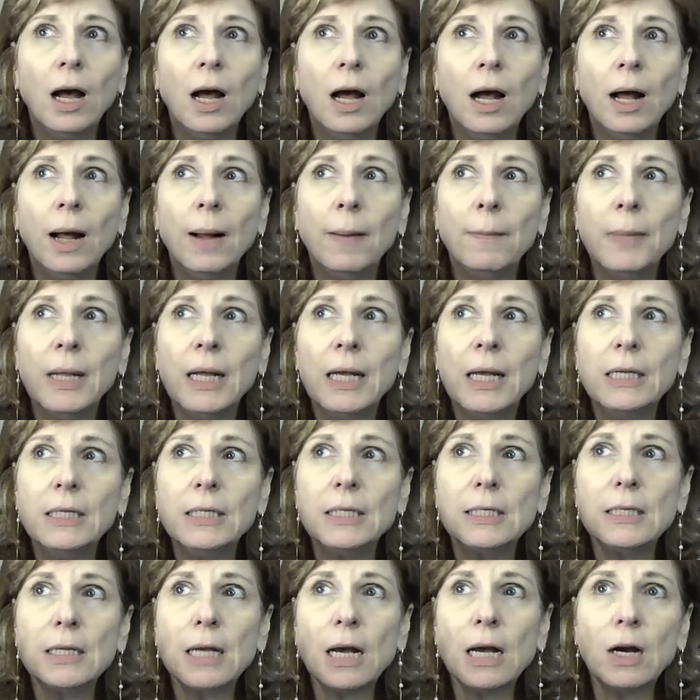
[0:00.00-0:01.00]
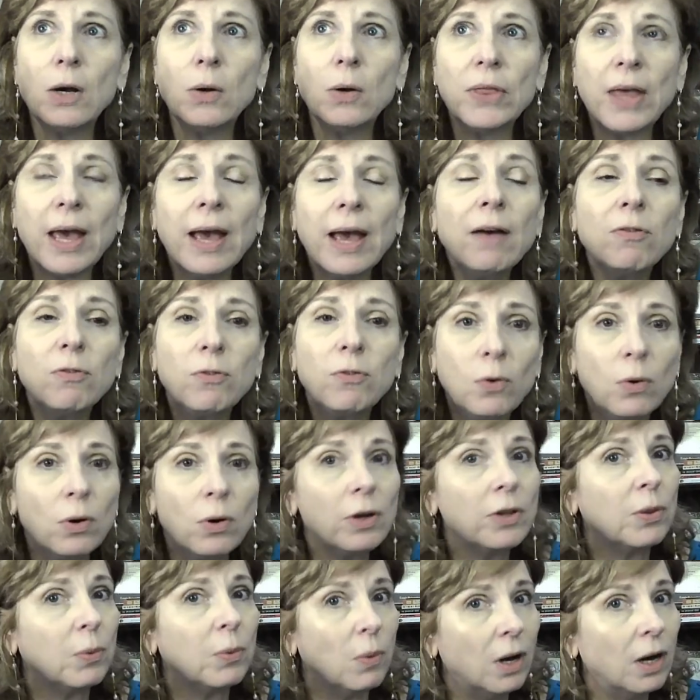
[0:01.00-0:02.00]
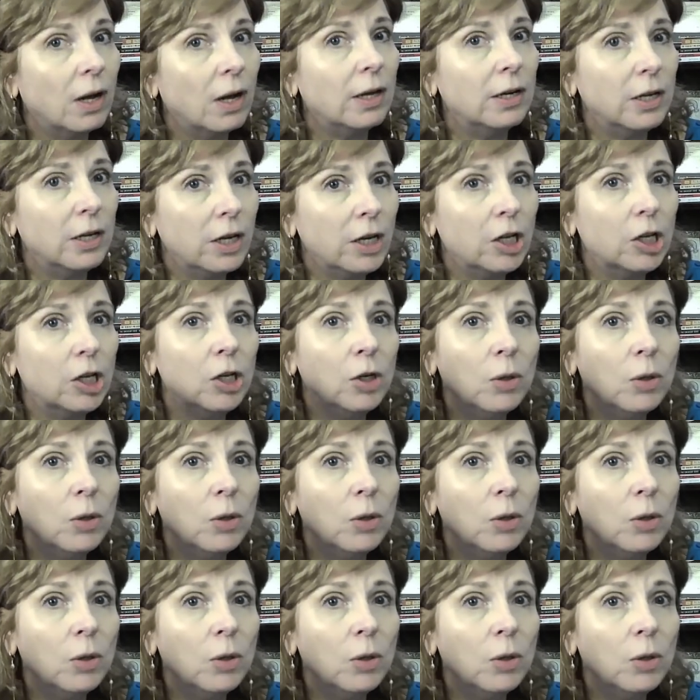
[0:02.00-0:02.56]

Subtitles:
so that fourth one,